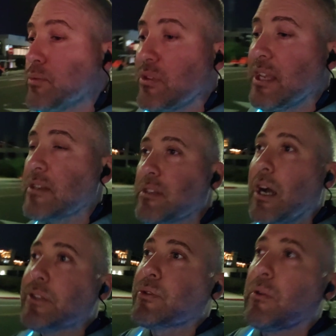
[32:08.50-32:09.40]
guys with
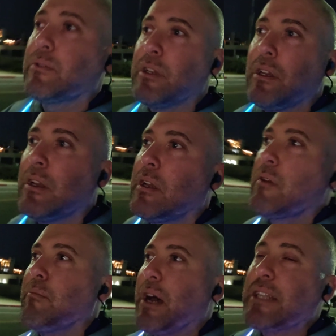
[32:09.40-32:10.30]
testosterone
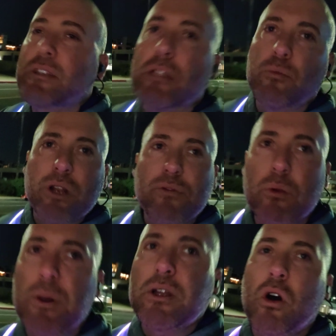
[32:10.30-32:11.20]
masculine,
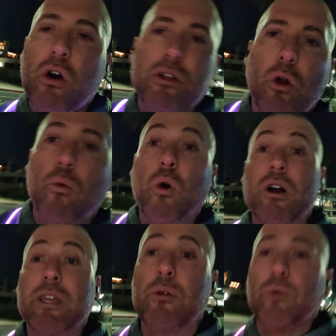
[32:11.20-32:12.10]
whatever you want to call it, are
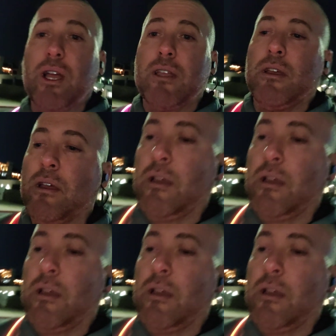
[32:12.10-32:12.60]
walking away.